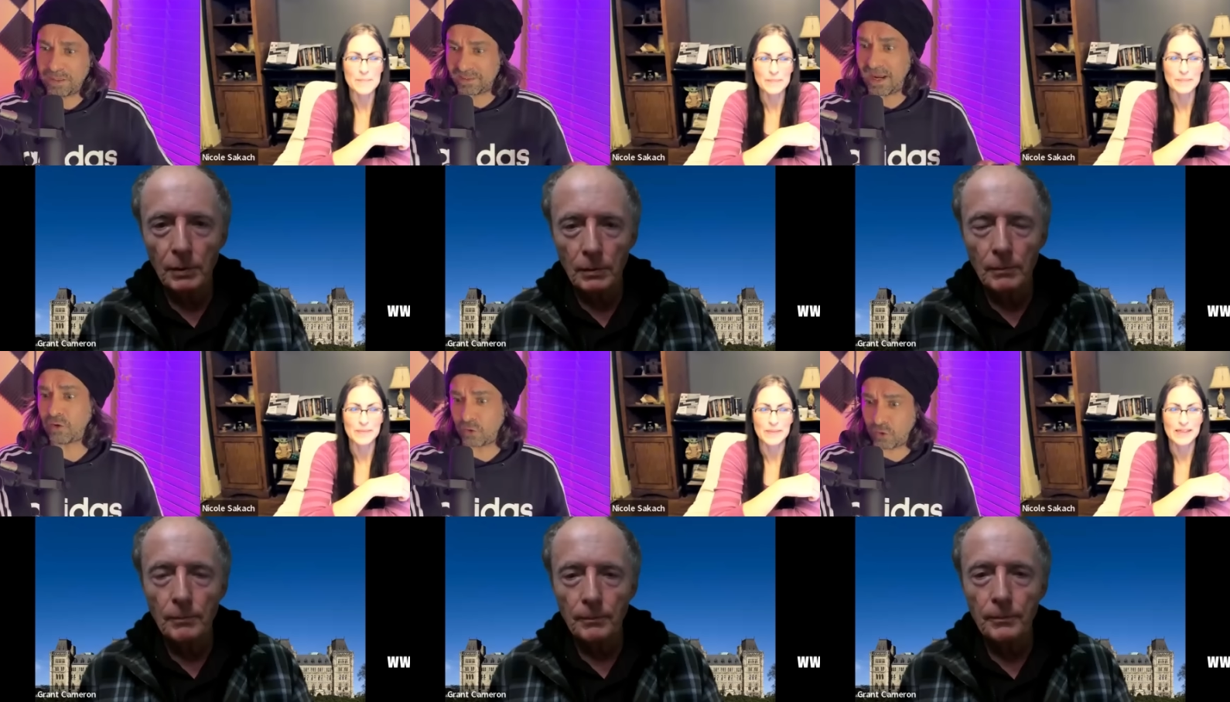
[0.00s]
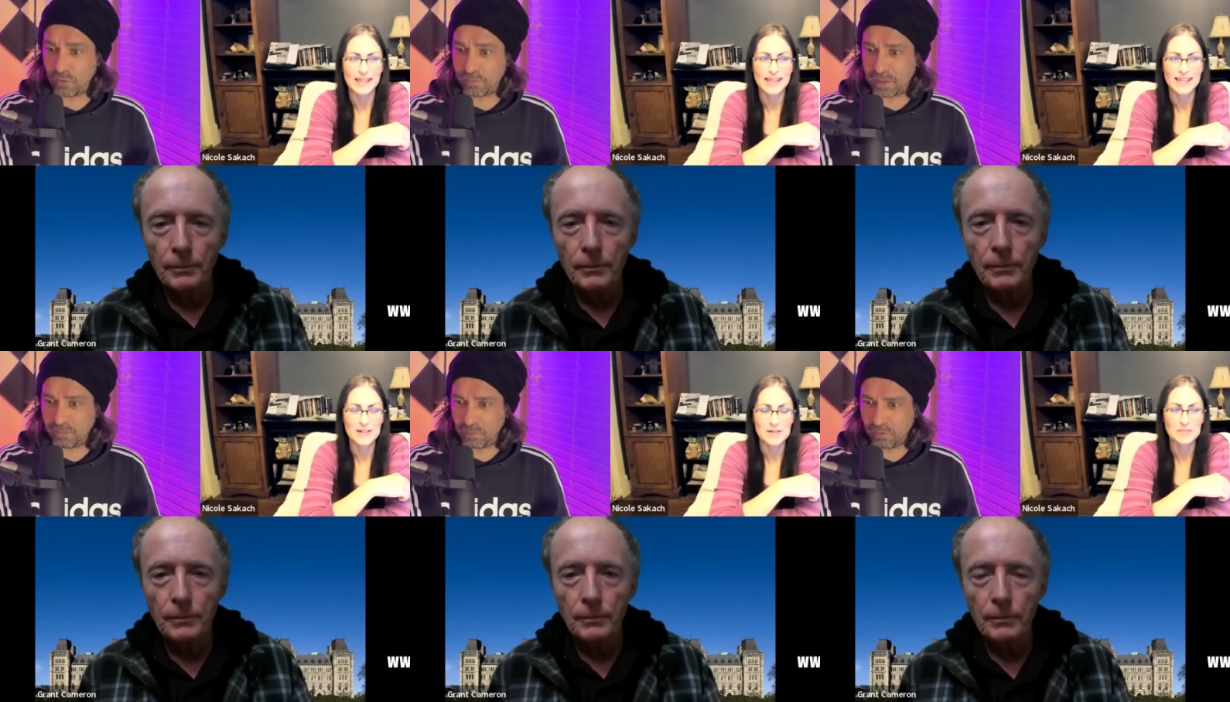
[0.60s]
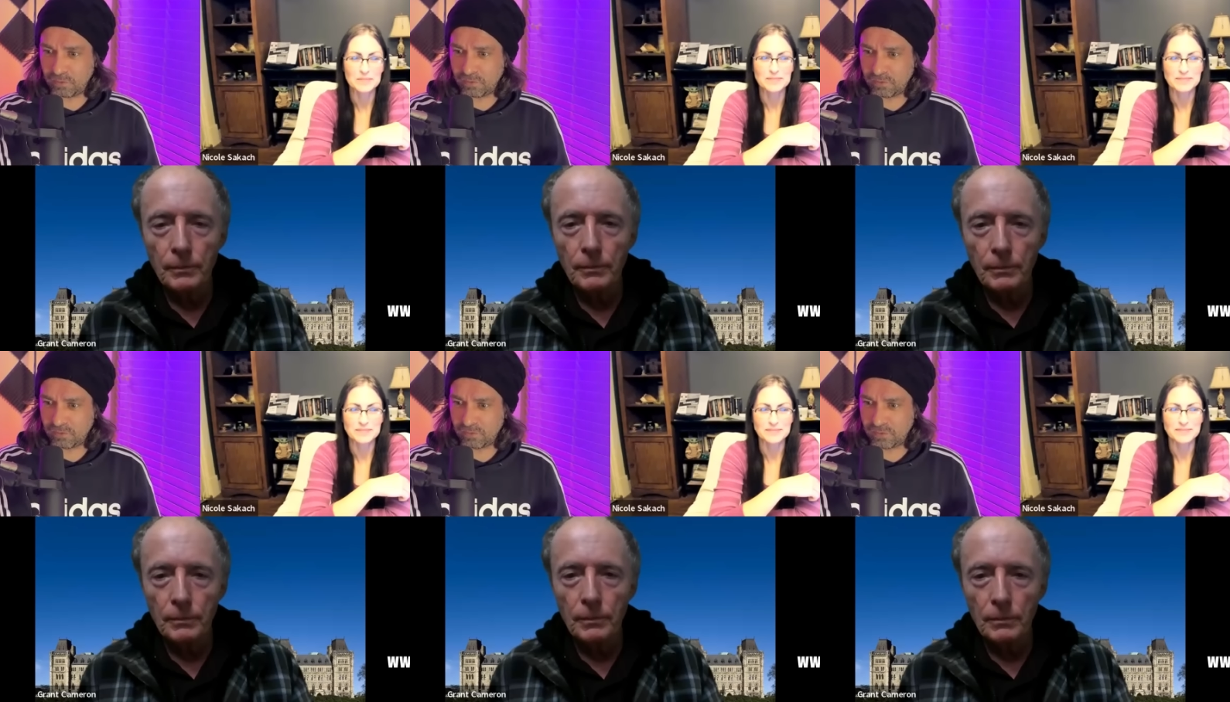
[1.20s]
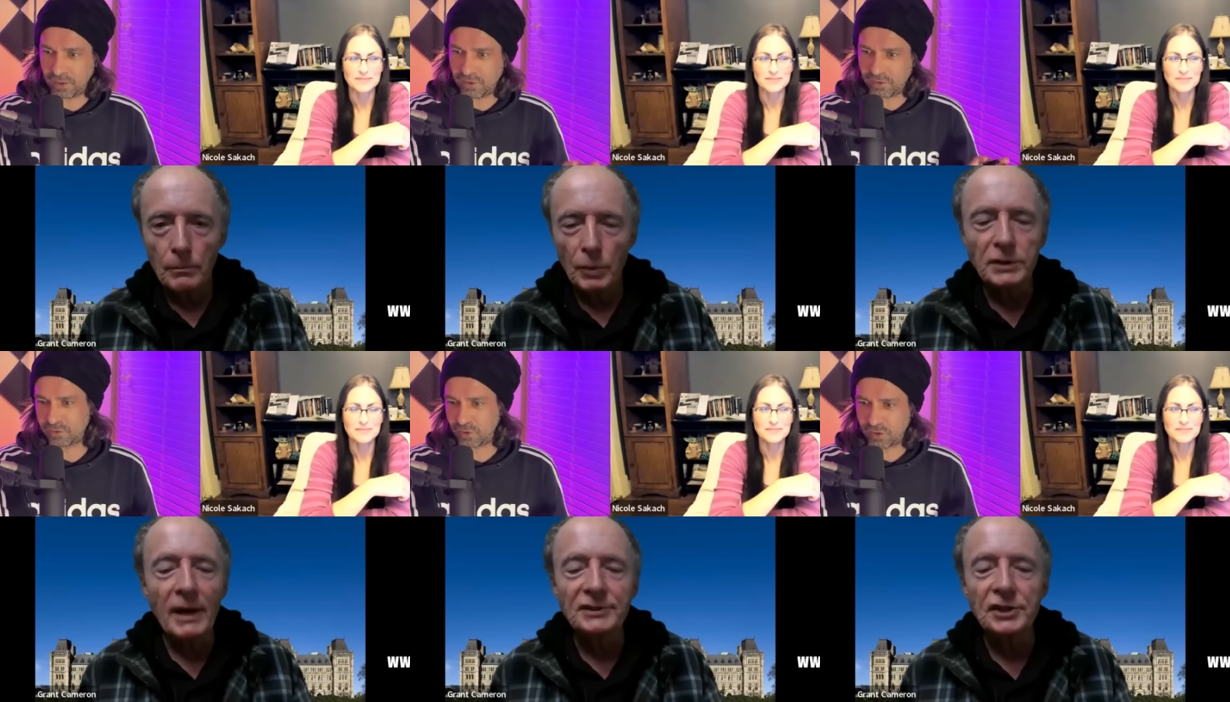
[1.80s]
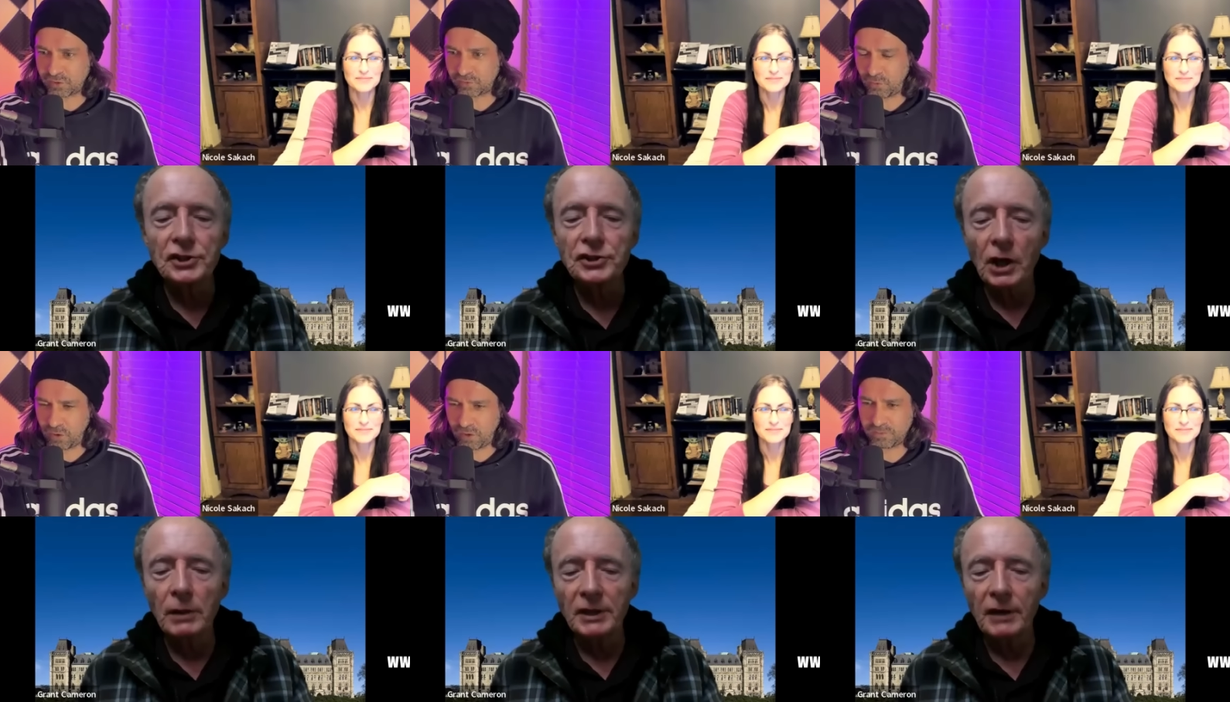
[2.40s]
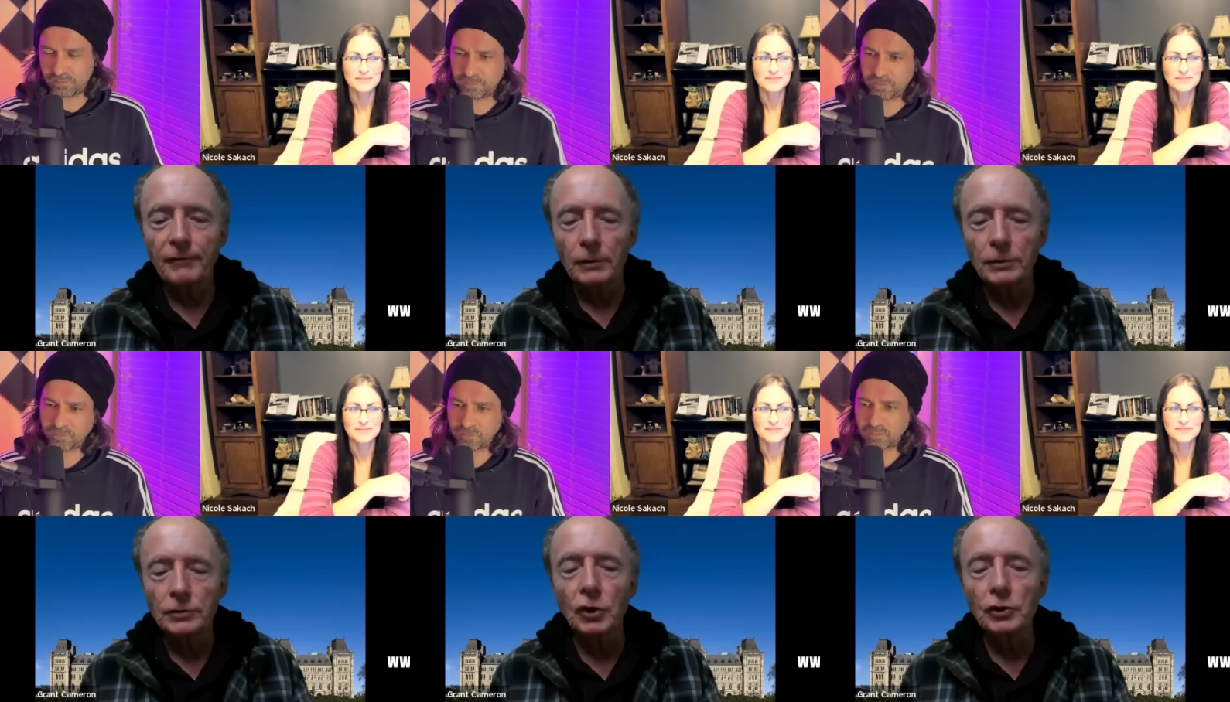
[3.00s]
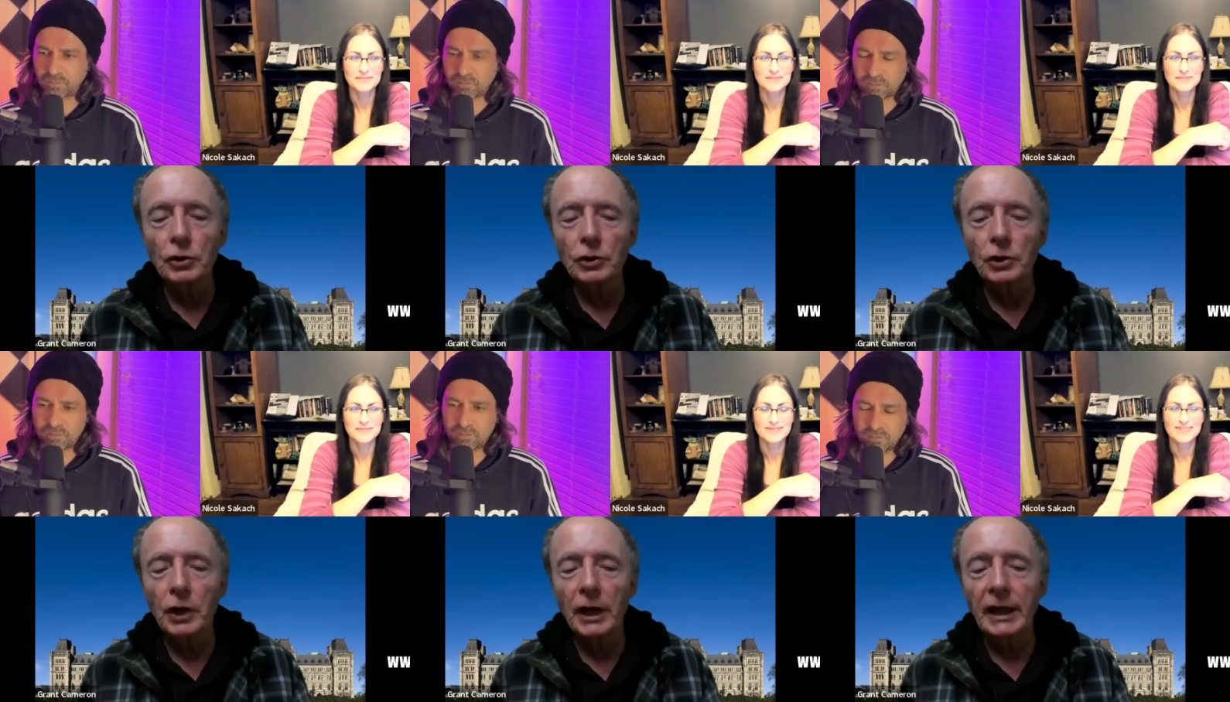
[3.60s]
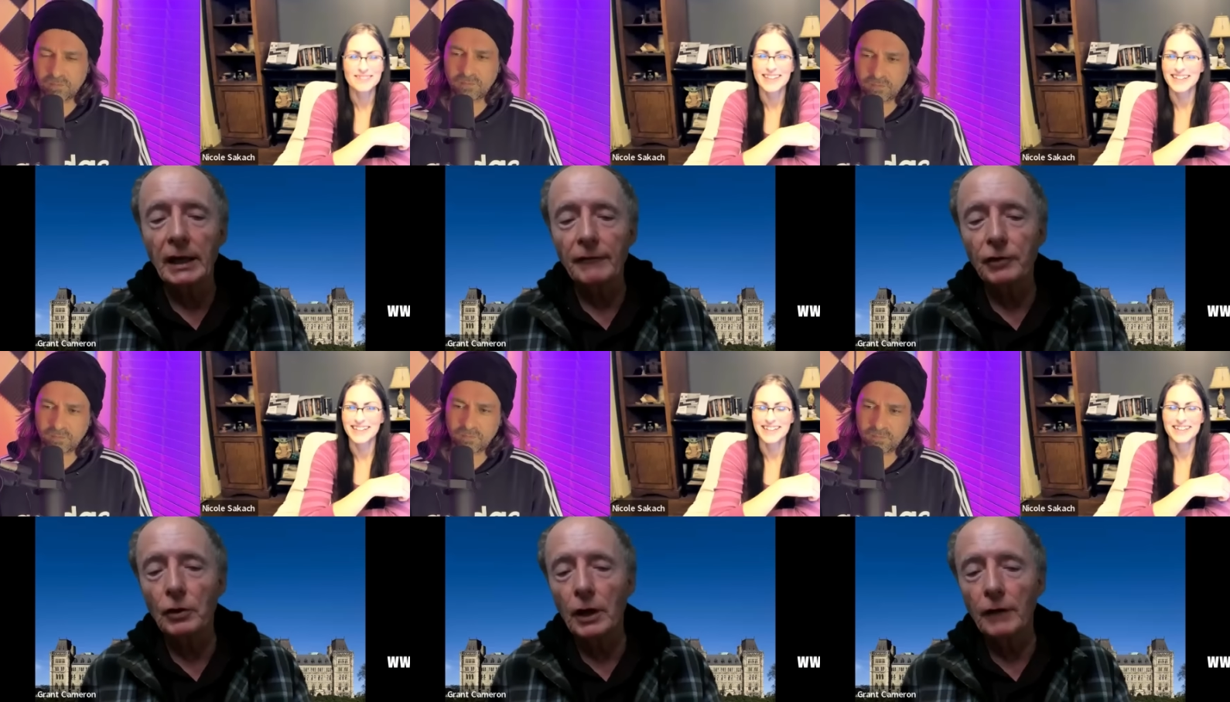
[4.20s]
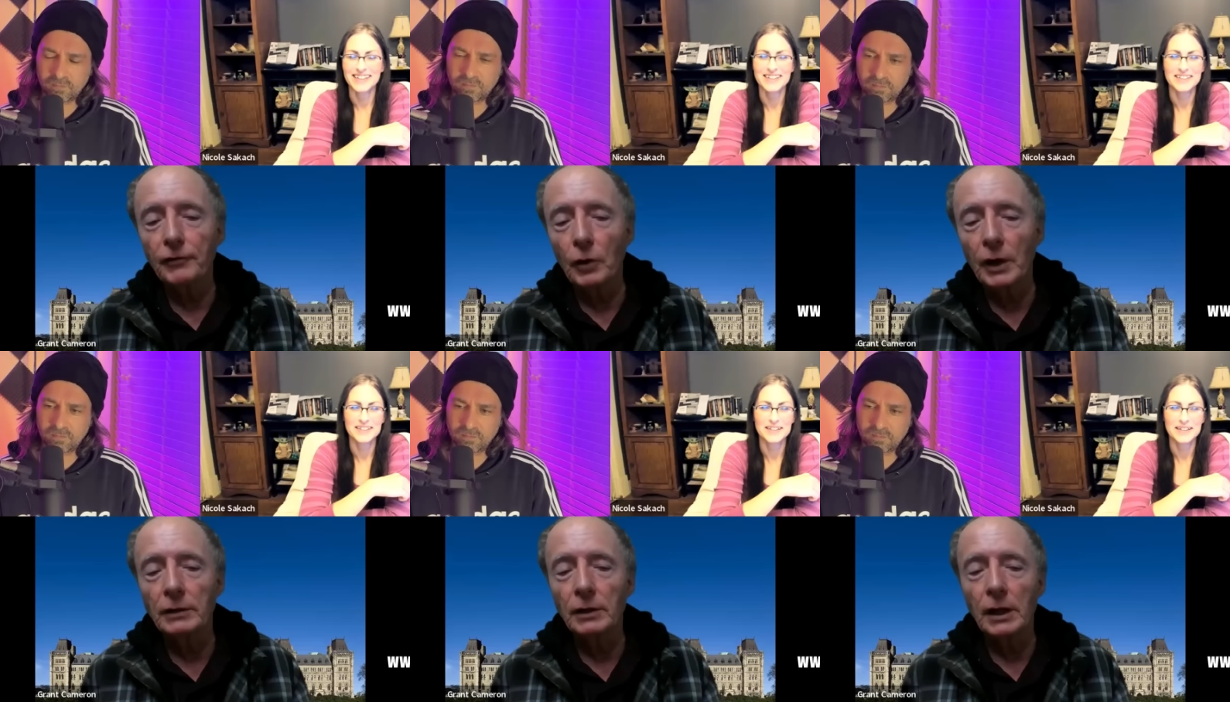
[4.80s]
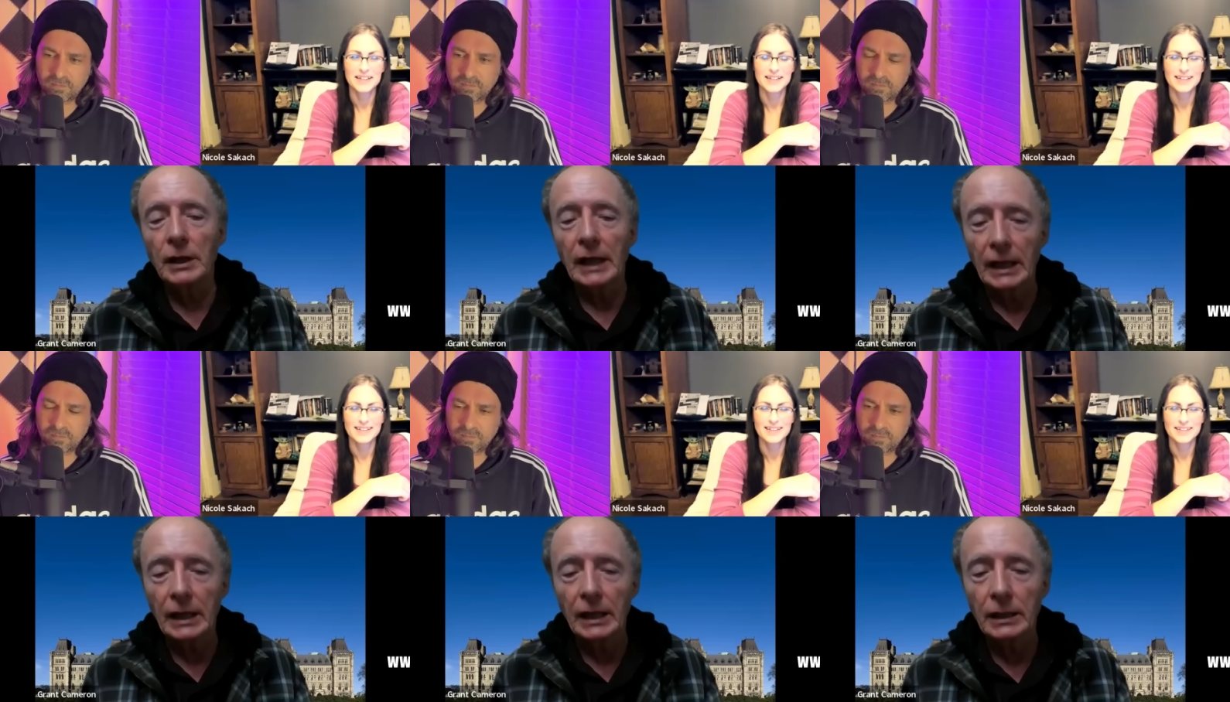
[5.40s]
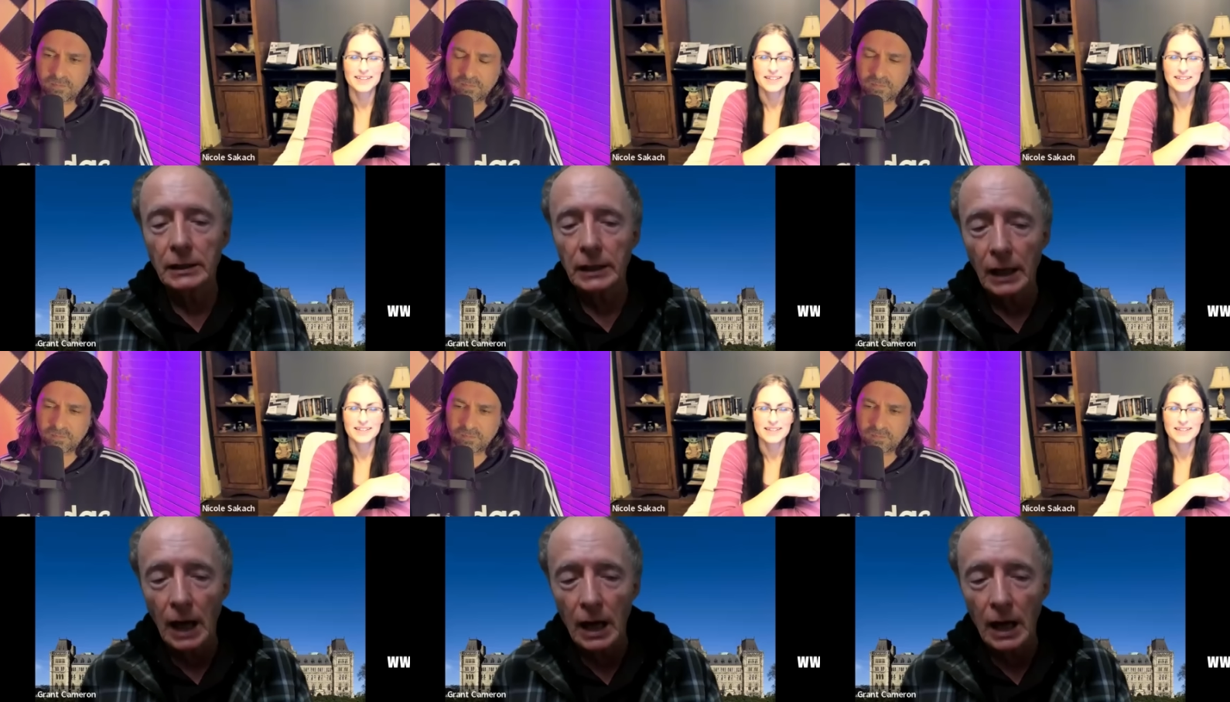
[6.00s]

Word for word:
Speaker 1: miss out on all the people that you did but the, the circus messages for. are going to be
Speaker 2: different. So you you're going to get if you're if you're in in in